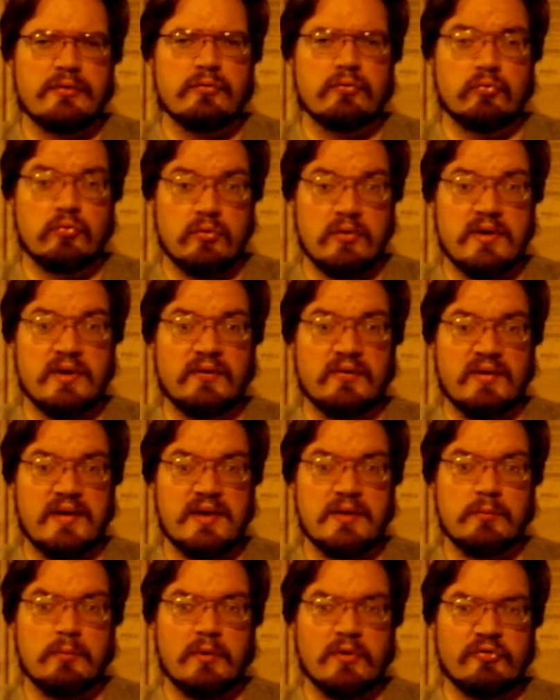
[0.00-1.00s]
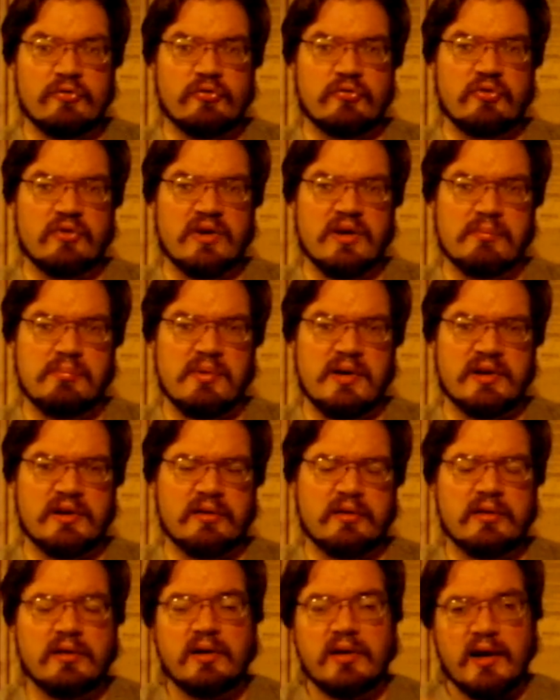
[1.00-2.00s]
really wants it to get better.
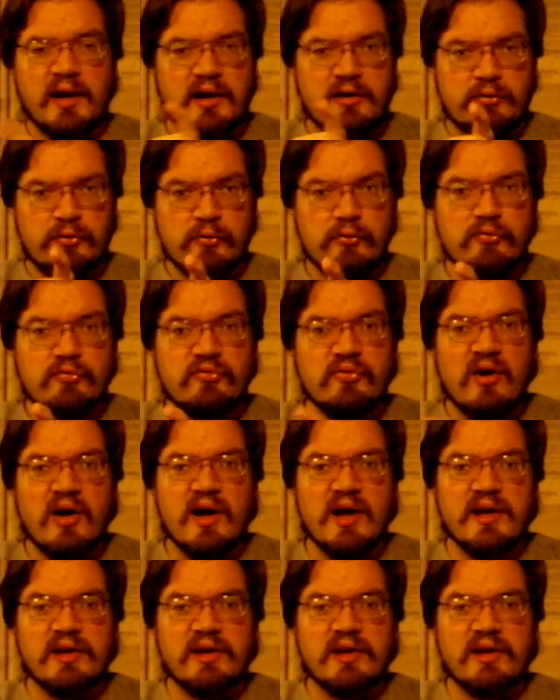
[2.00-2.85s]
And you'll find